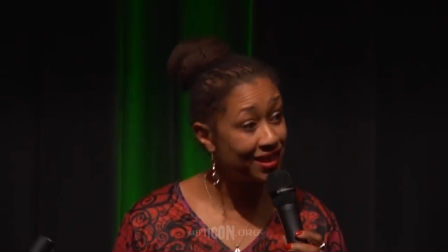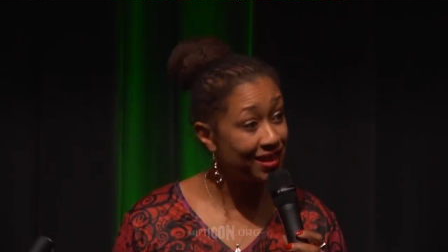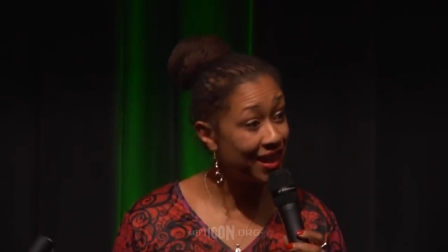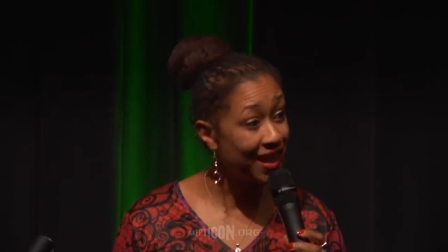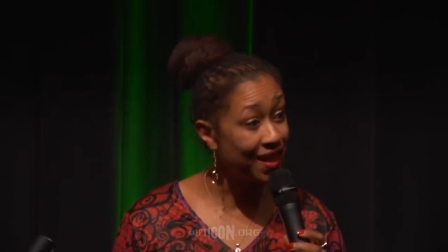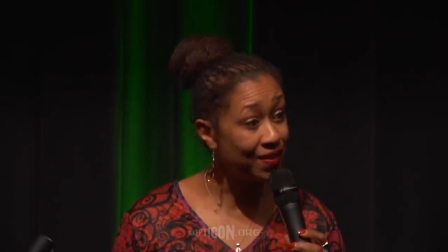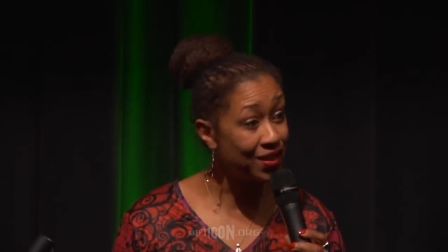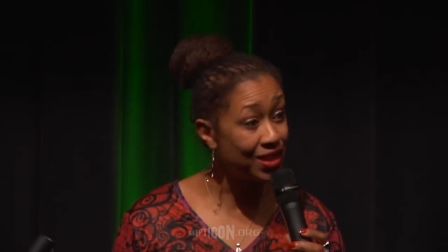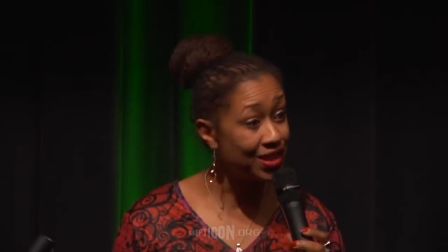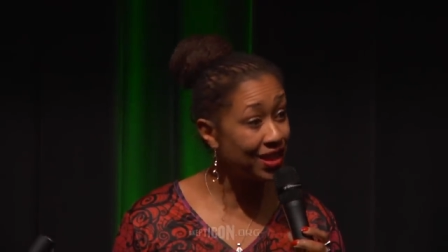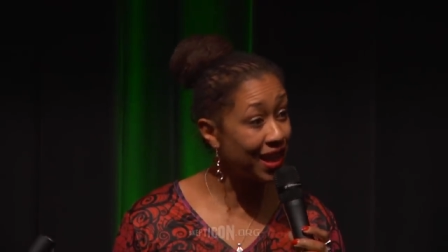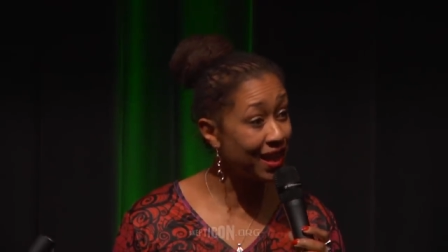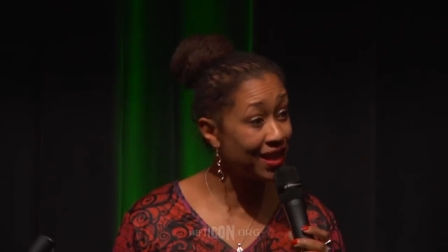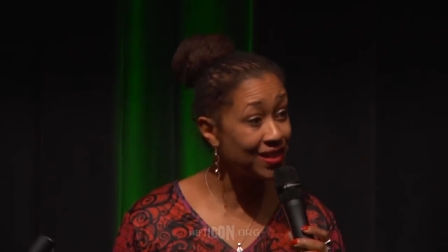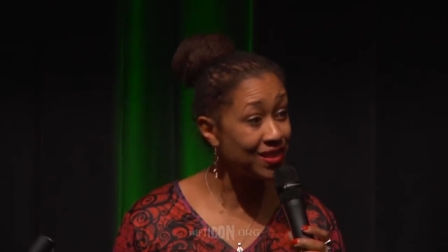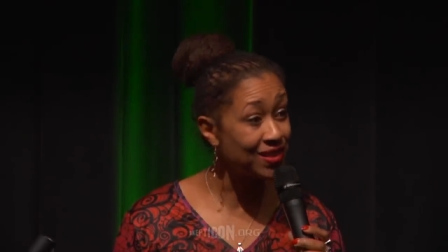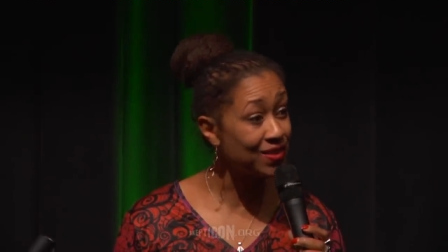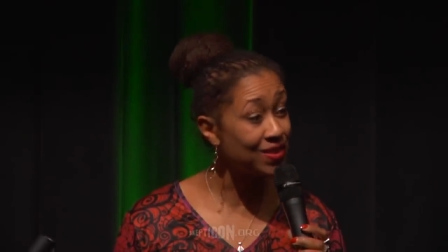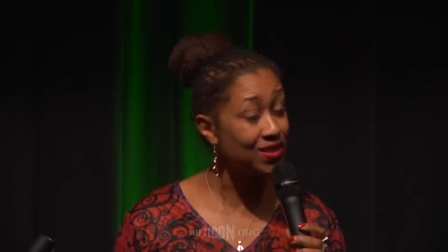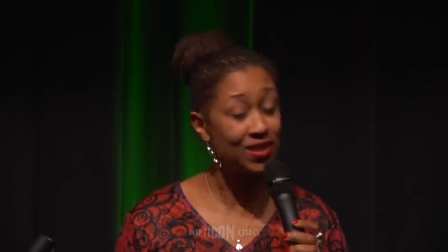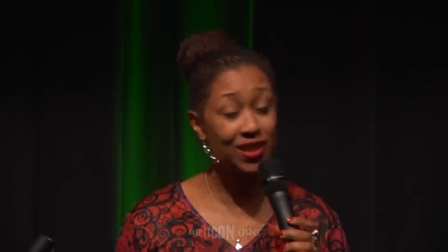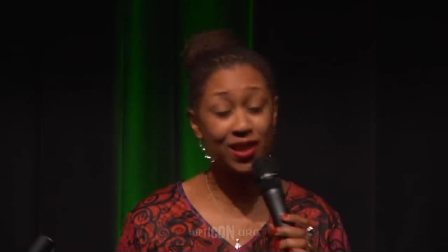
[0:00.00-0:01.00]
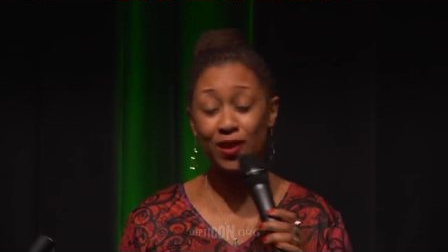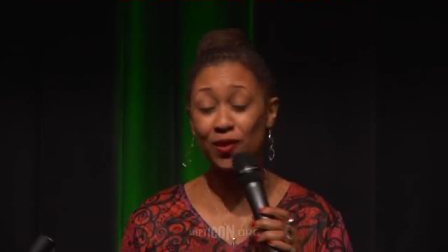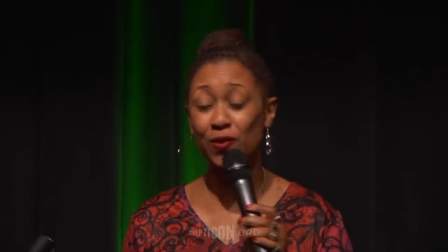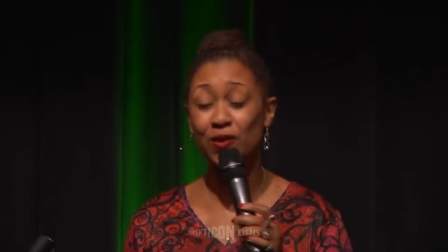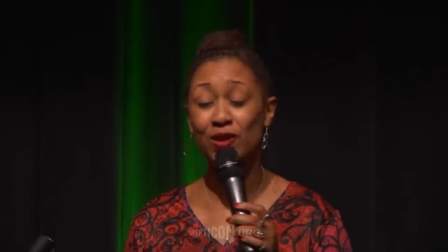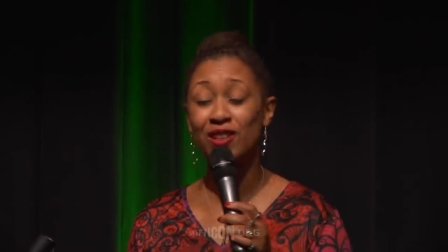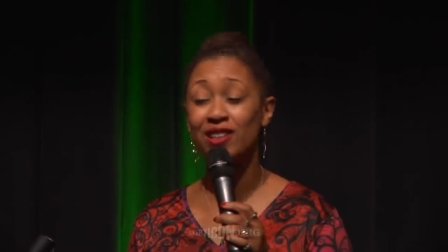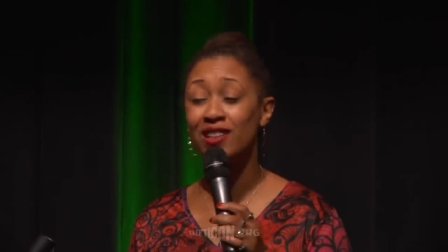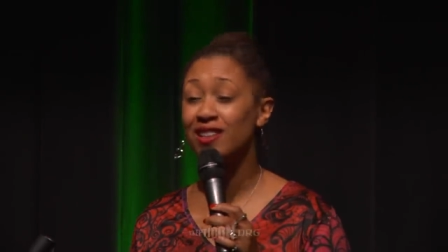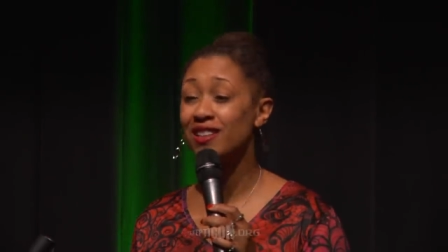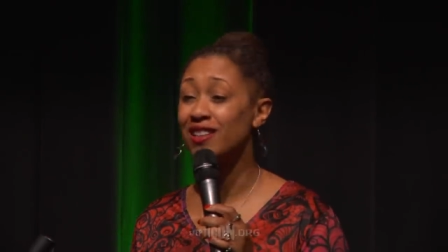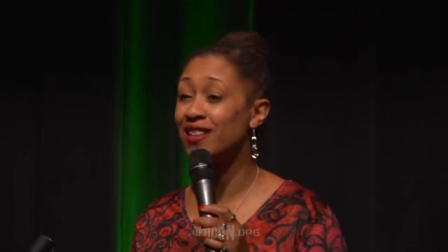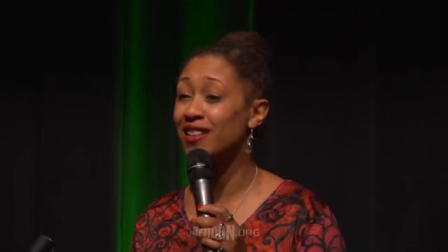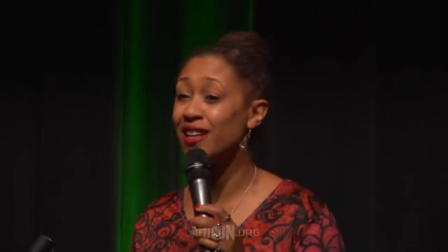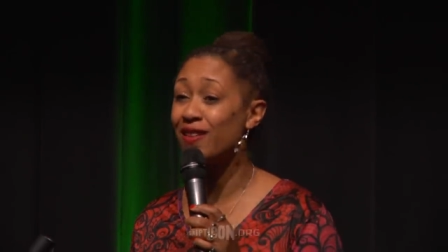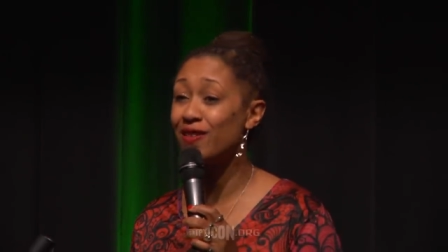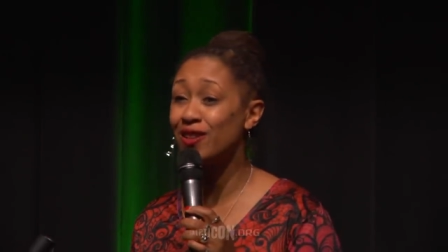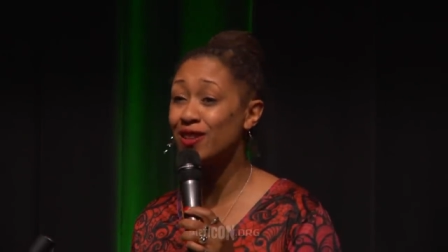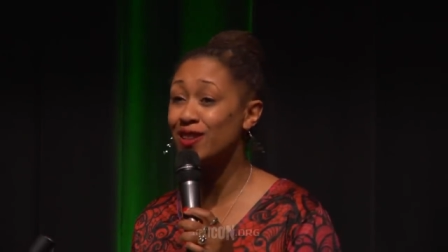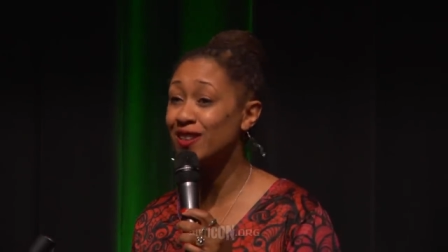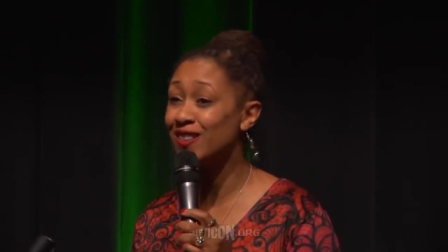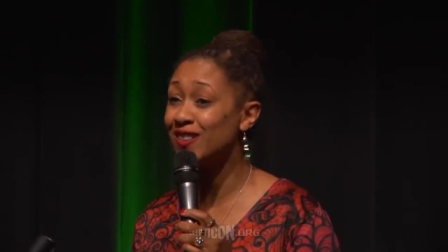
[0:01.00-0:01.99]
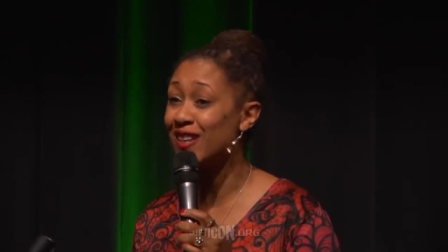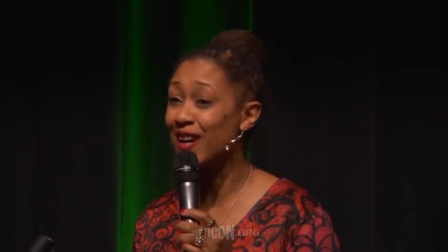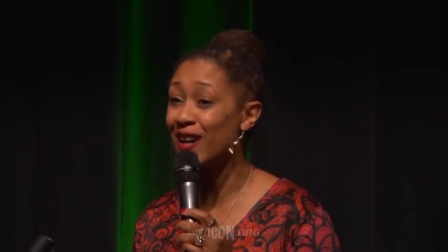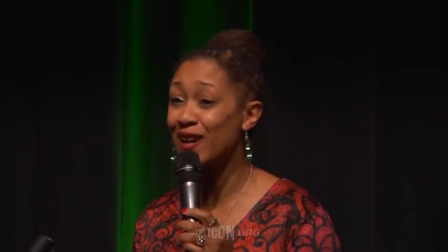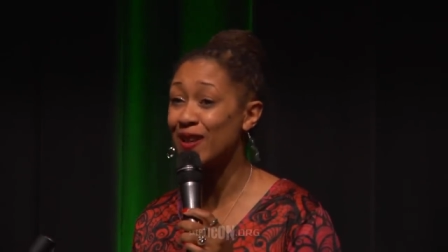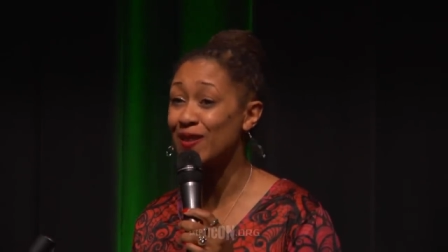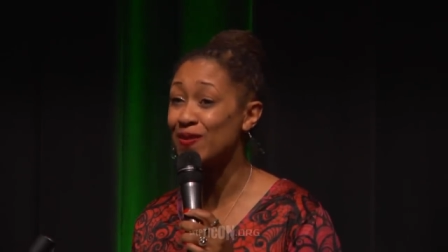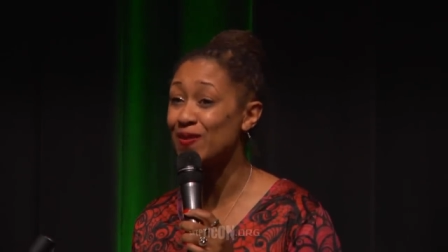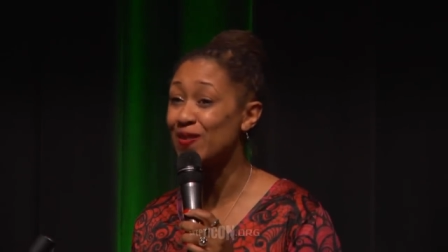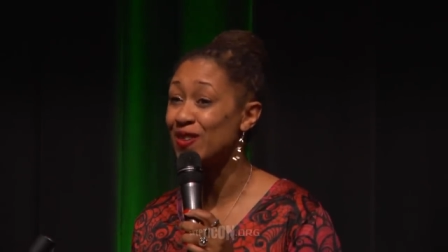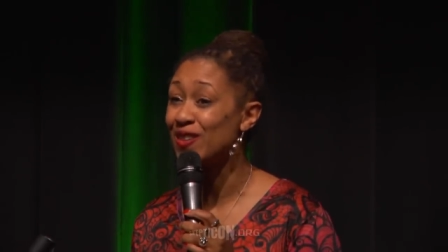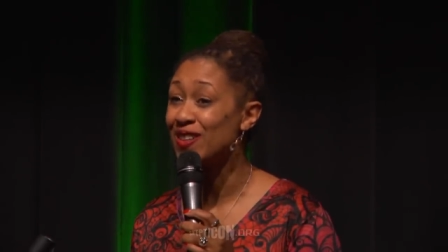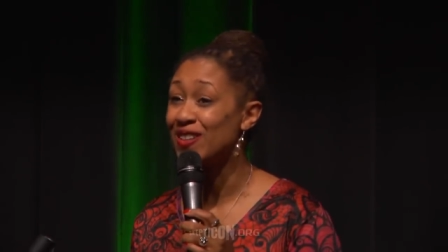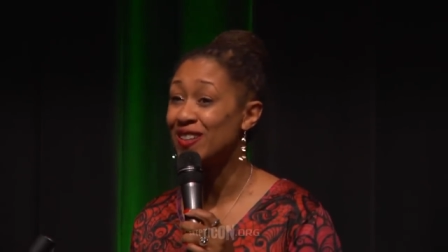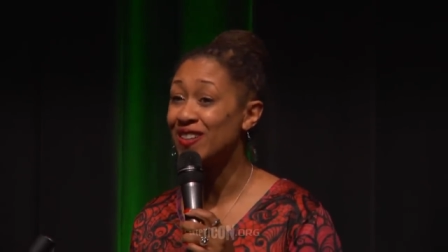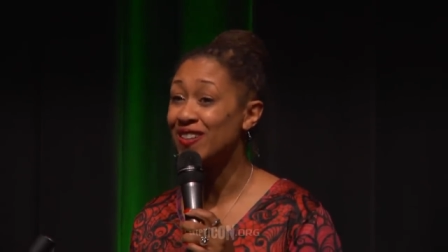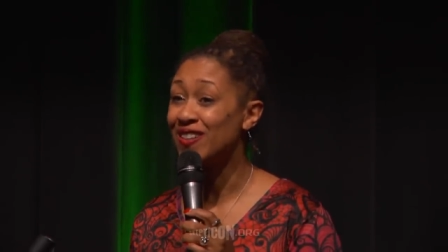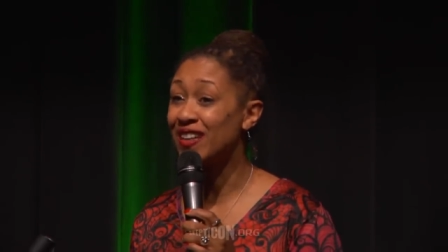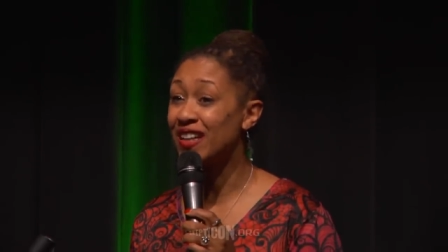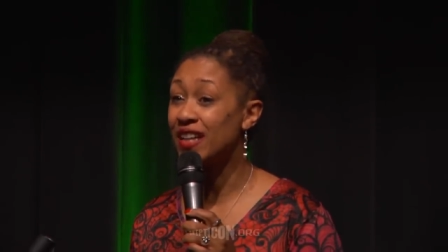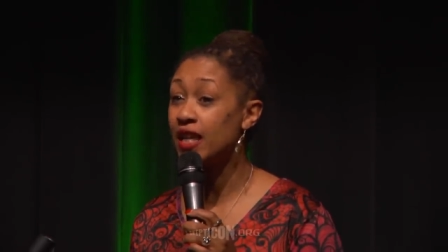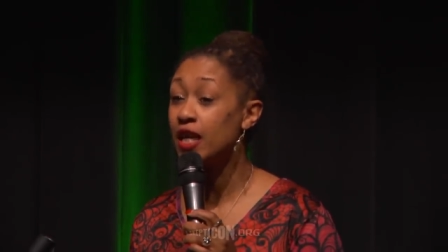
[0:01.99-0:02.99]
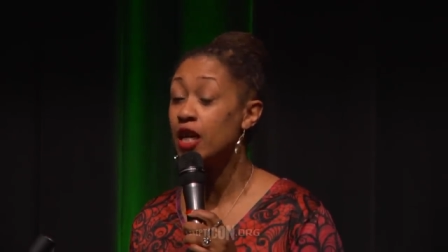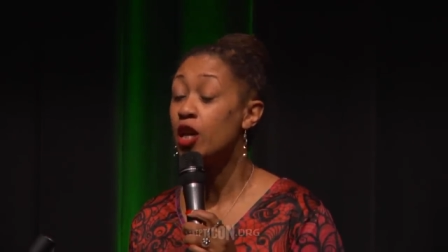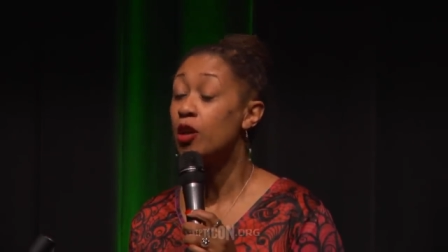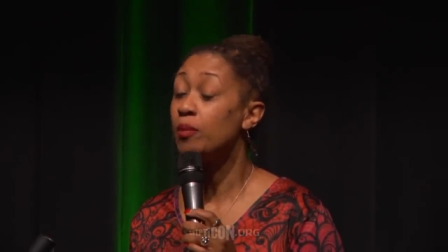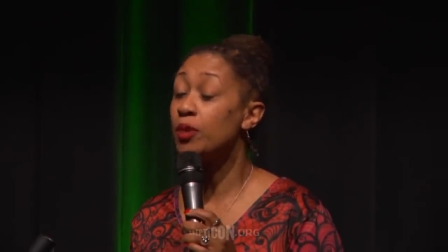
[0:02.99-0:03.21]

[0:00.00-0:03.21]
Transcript: have a chance of sticking with it and having a good time right?